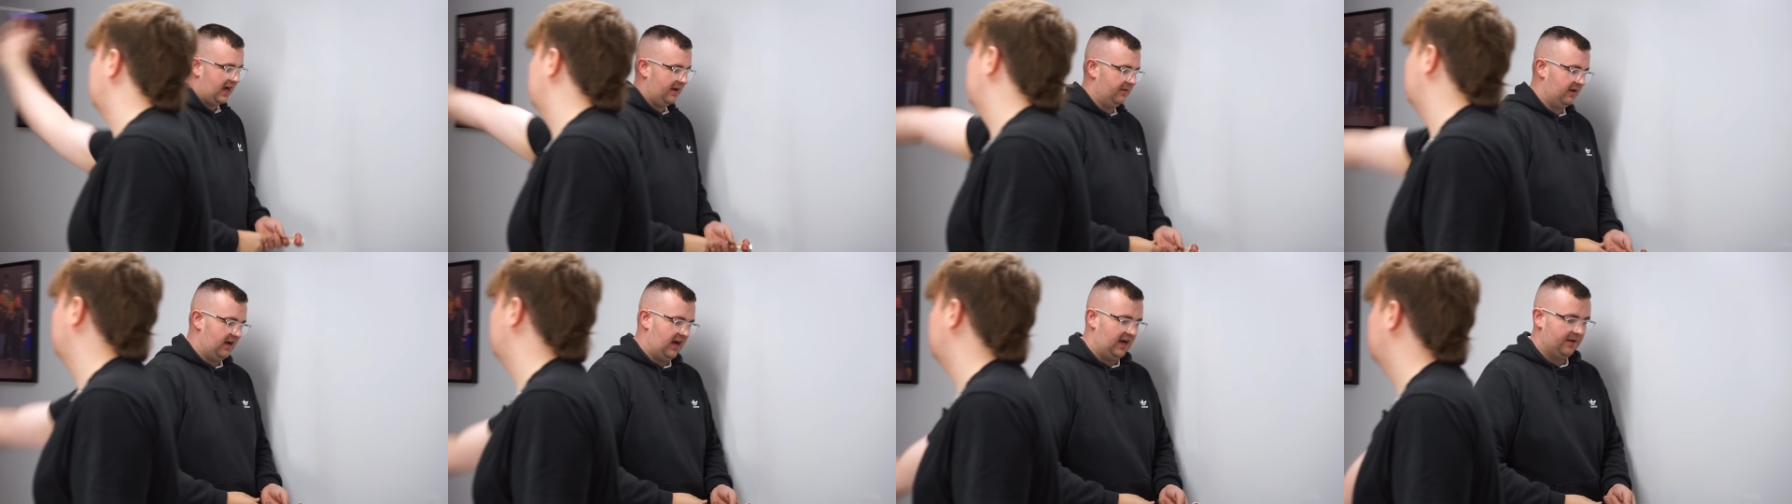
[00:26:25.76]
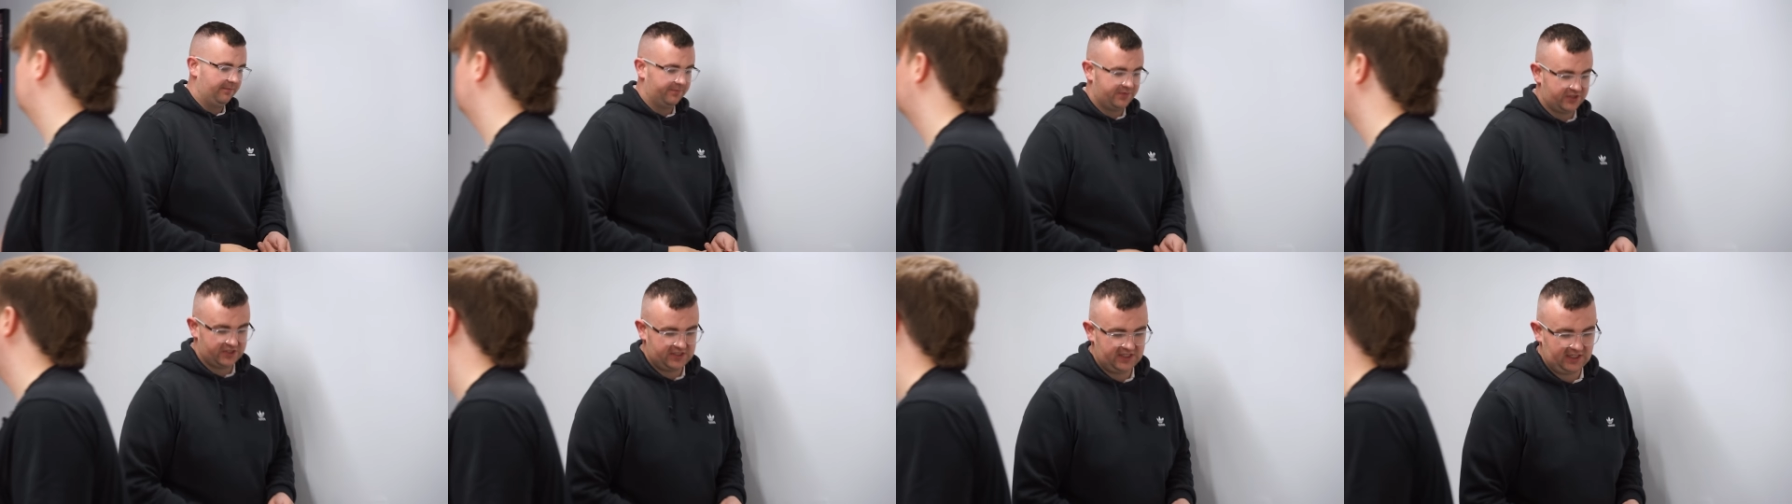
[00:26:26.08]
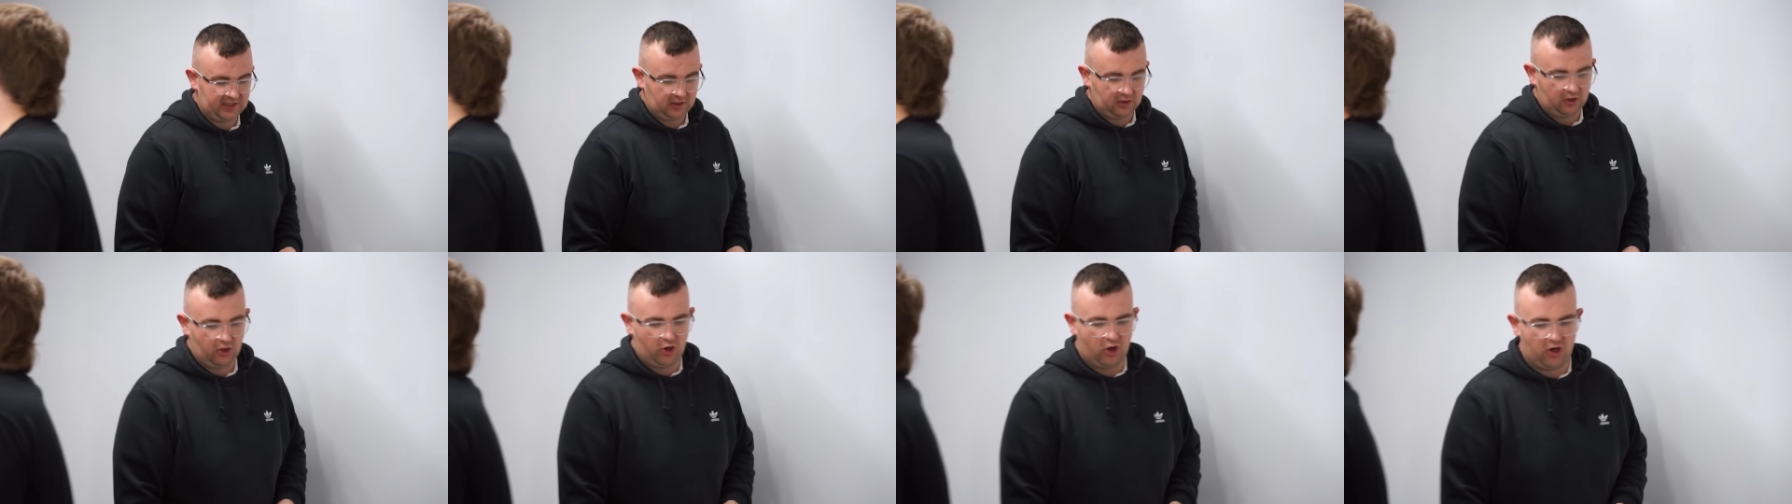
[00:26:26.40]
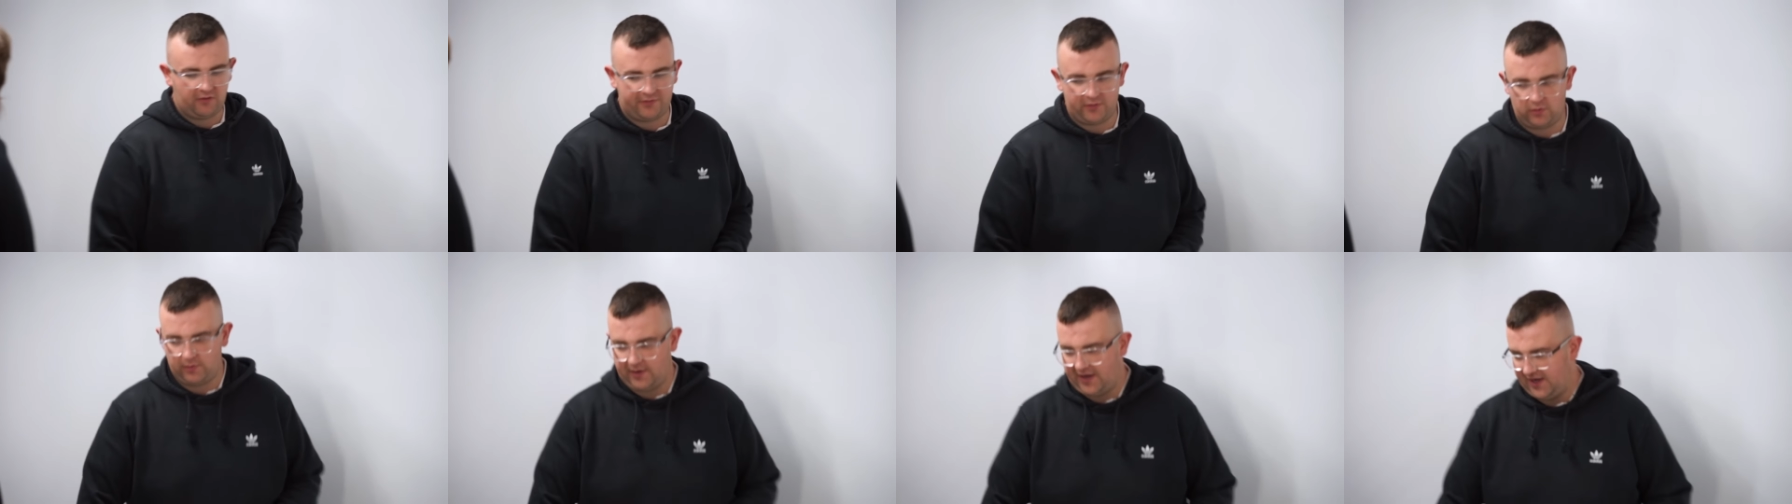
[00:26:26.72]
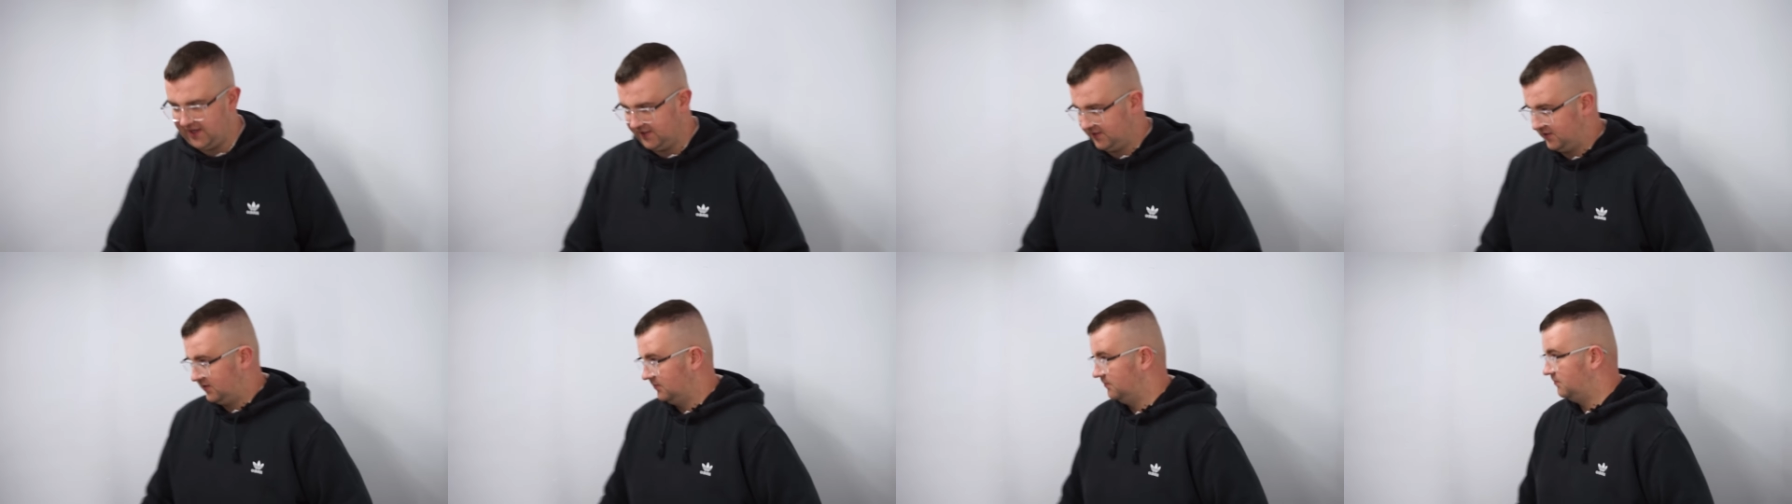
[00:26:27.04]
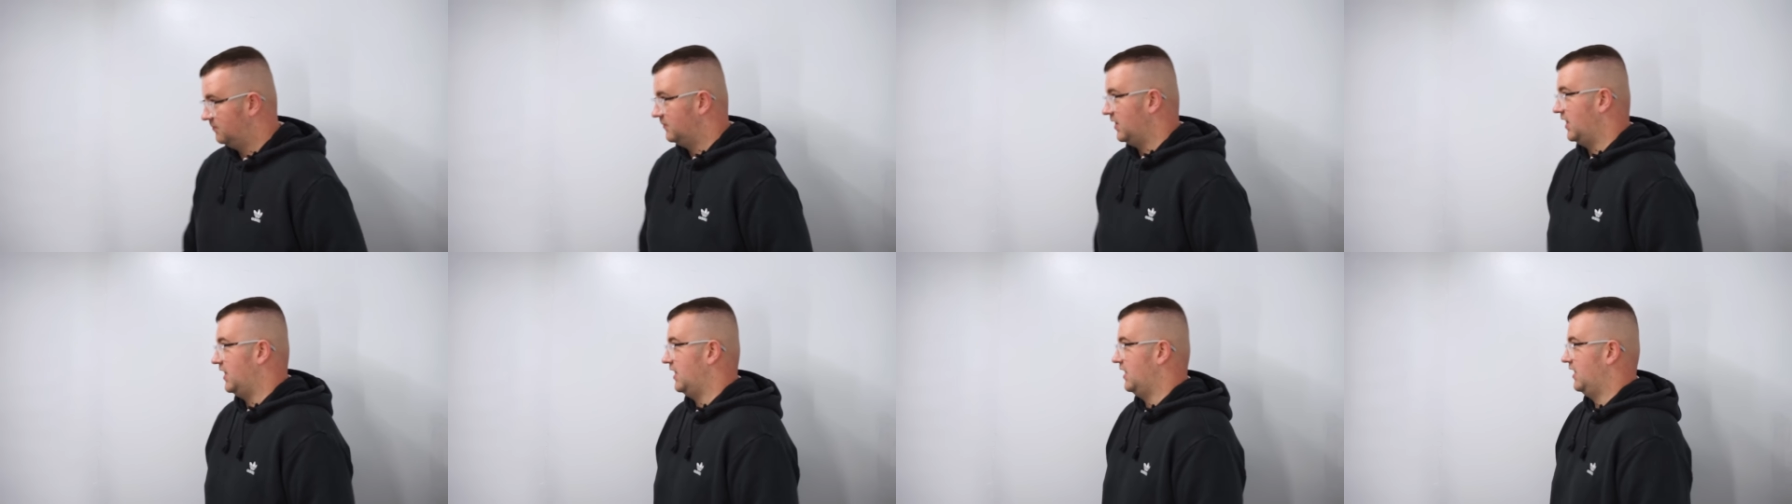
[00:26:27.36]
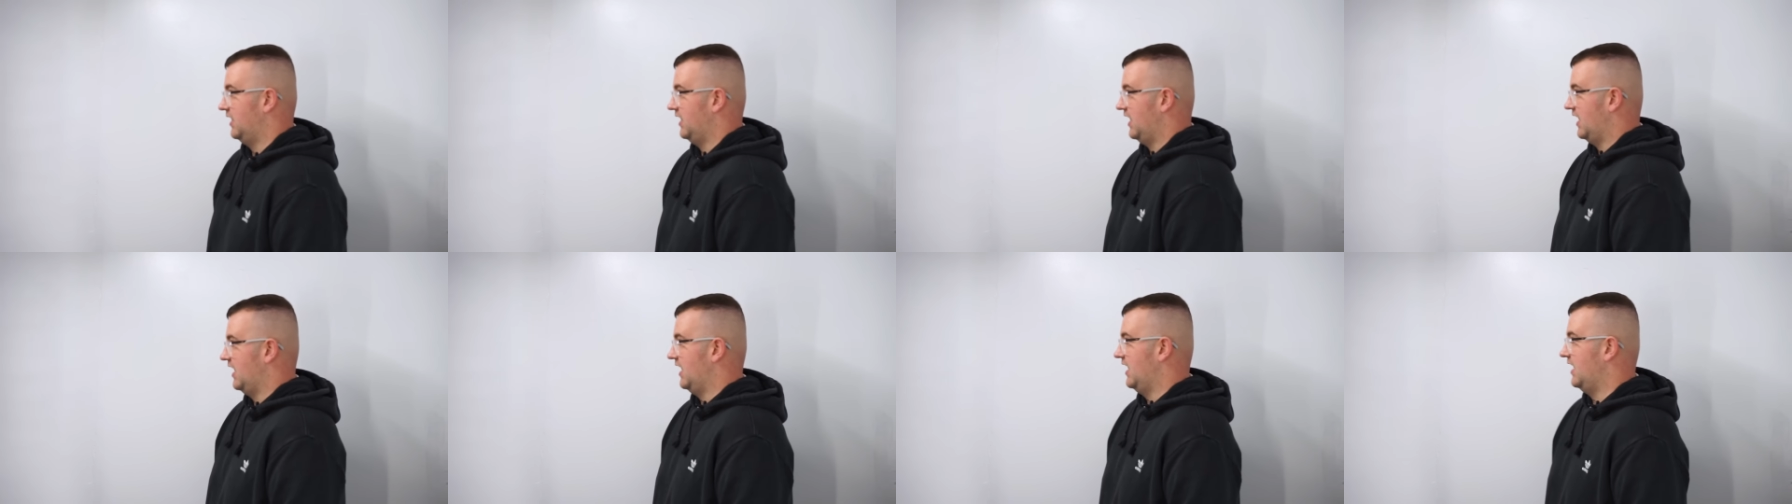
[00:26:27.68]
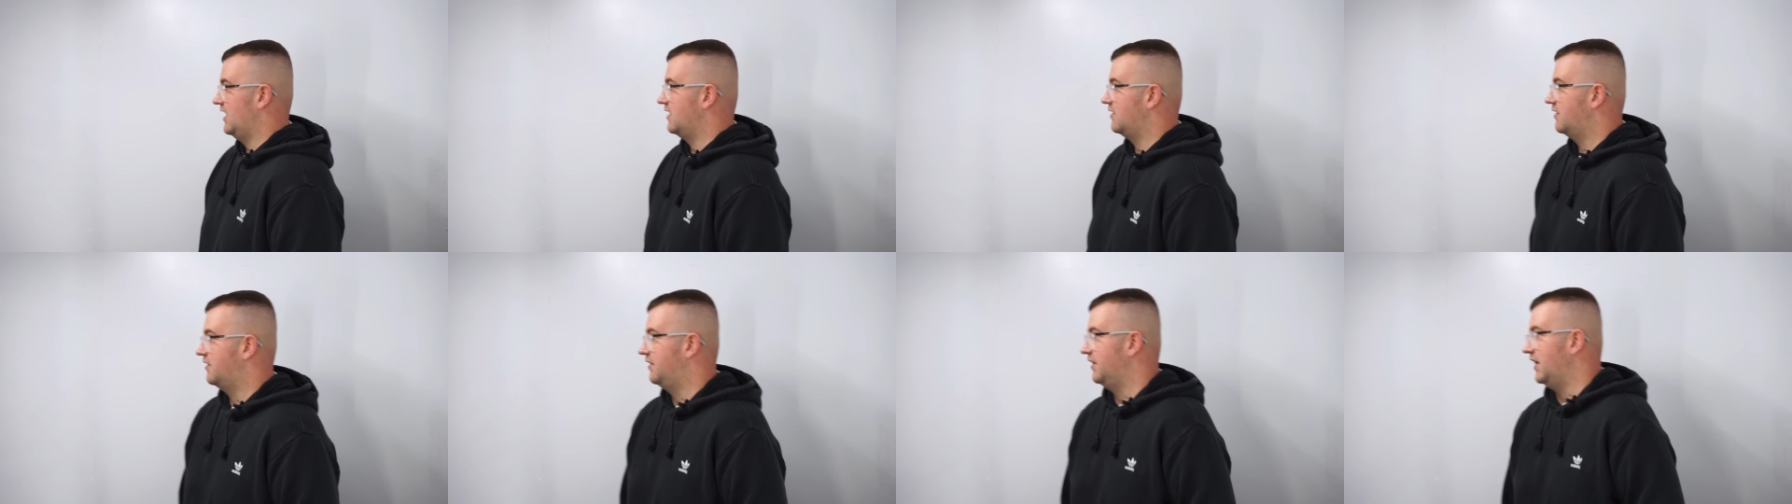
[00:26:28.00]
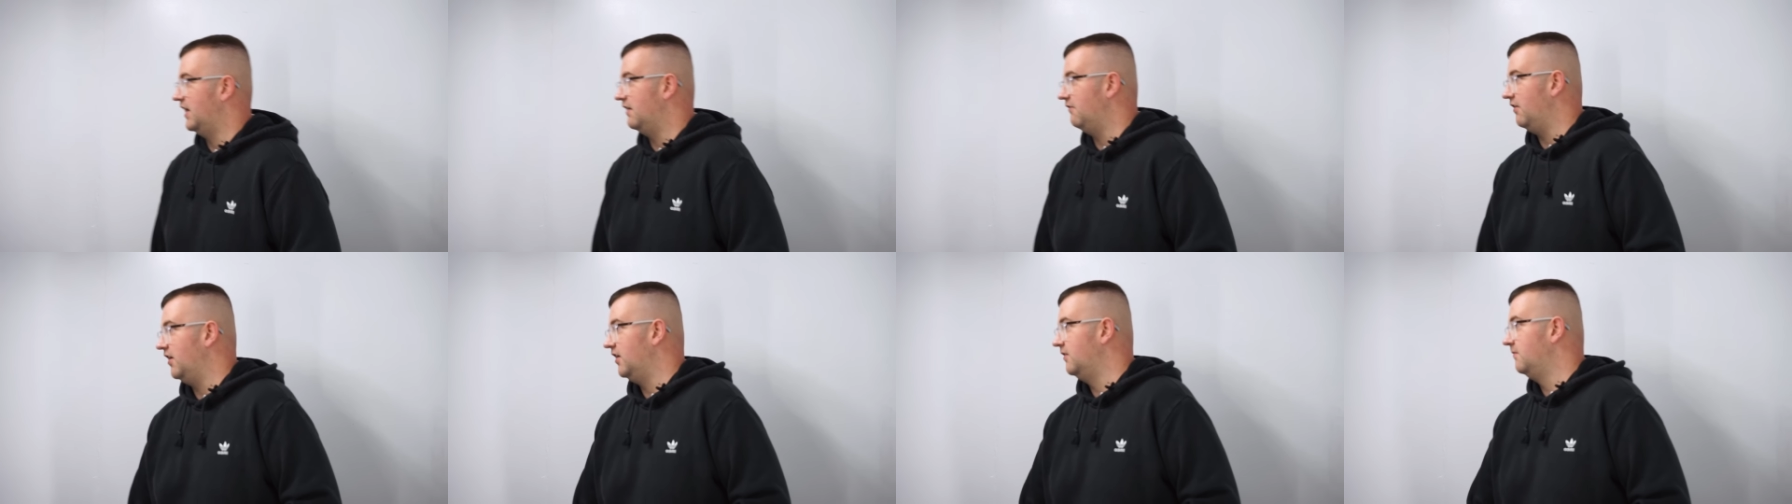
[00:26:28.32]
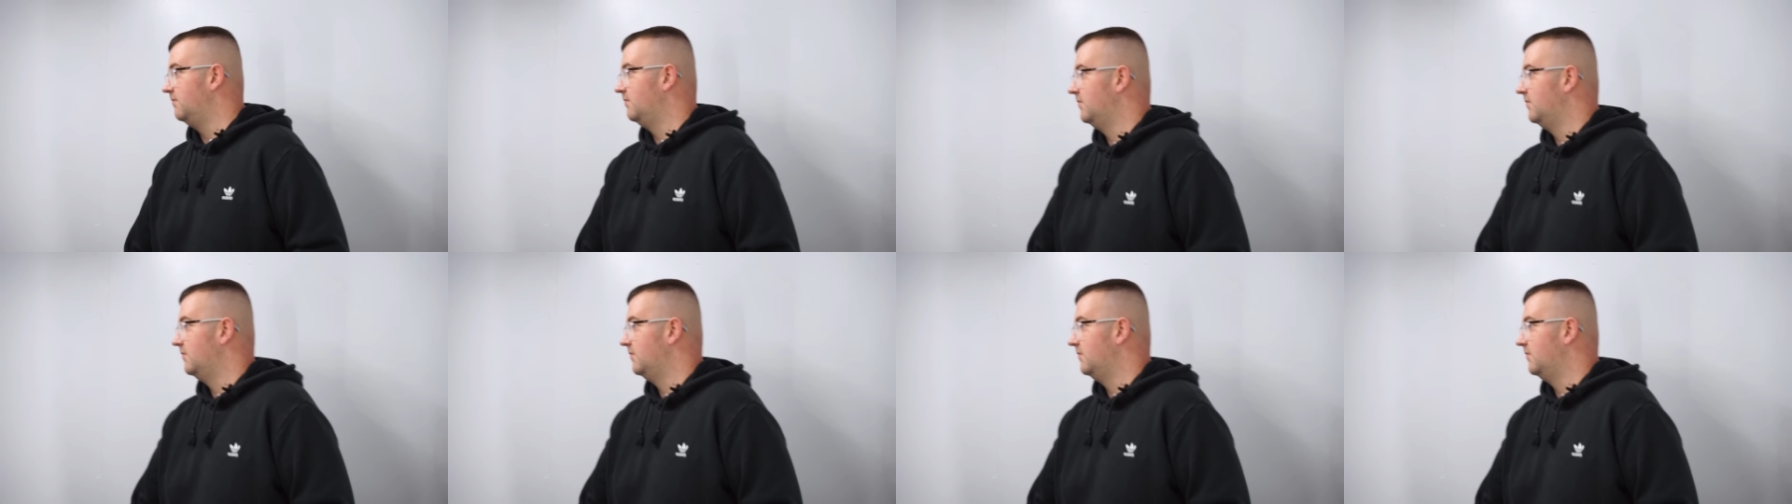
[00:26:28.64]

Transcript: I, I'm still overweight in theory,